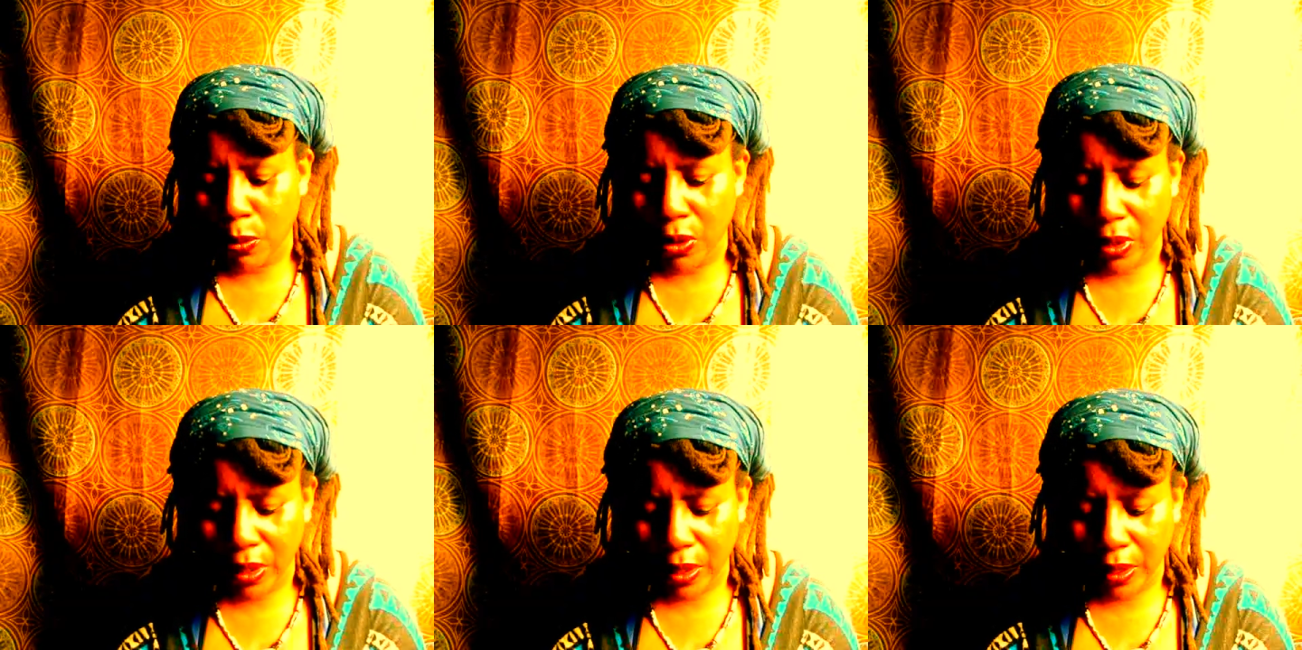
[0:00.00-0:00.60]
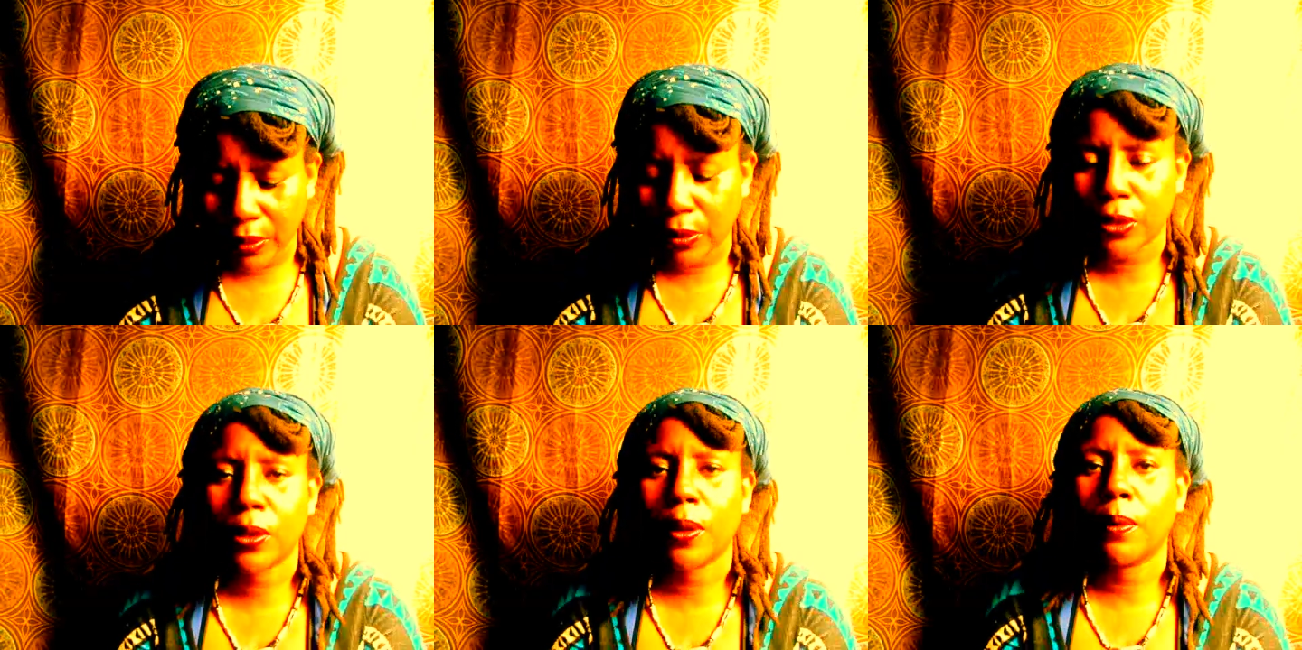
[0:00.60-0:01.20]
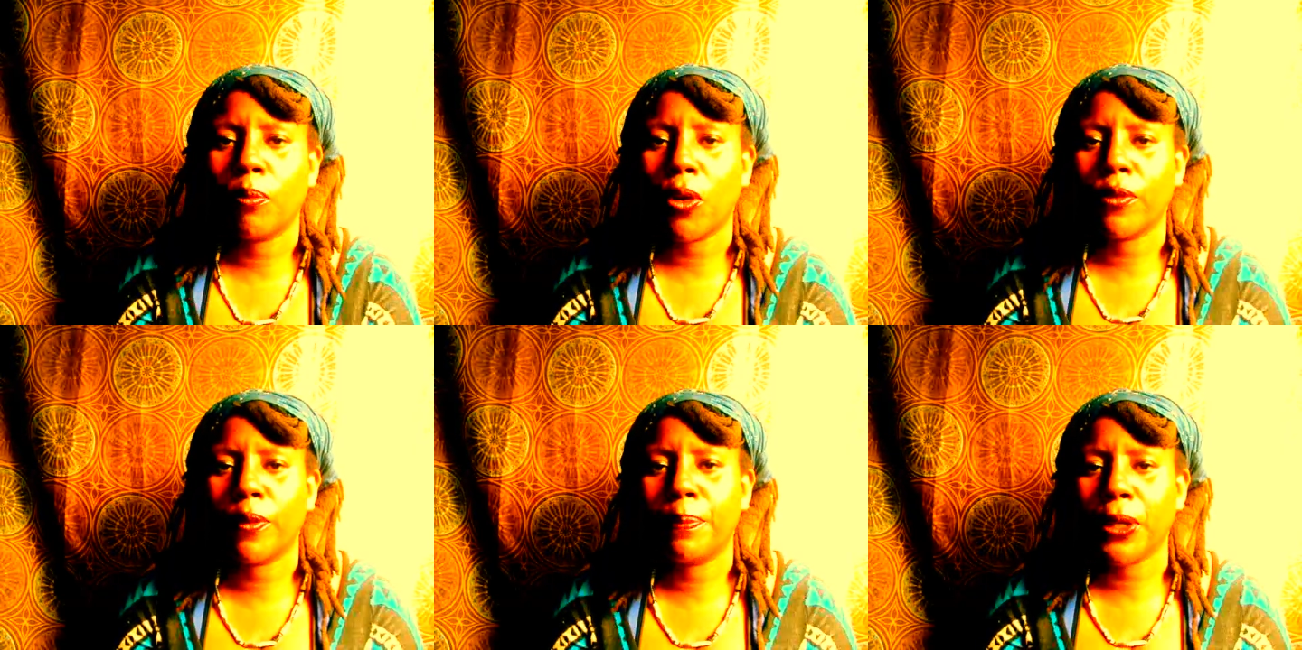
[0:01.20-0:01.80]
more there's a, more
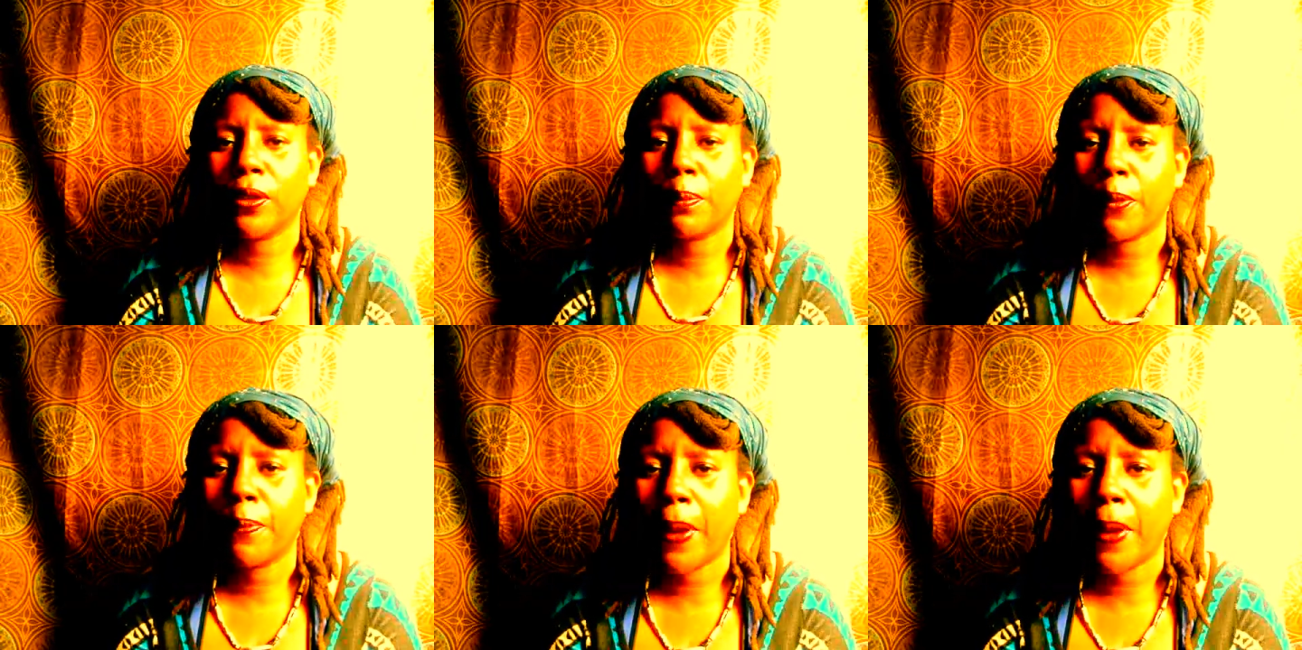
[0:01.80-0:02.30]
of a buildup of